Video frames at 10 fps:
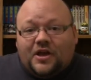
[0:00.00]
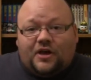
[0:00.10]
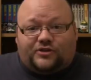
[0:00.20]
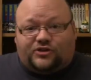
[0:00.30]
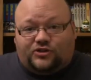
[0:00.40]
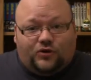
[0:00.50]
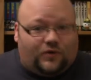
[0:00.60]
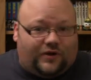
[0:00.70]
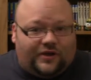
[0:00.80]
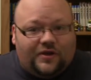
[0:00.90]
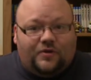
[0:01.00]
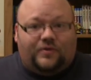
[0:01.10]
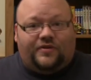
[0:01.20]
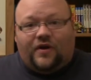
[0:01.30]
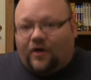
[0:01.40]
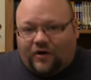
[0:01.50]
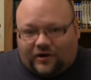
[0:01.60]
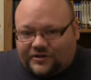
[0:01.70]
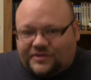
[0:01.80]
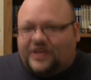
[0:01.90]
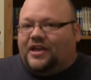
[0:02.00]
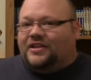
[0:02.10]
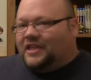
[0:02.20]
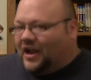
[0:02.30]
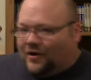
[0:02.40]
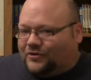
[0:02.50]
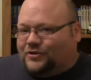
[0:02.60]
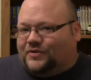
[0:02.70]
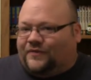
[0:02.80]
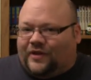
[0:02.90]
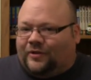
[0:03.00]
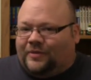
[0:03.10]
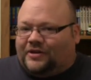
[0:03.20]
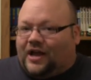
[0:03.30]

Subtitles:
a story with arcs and character development.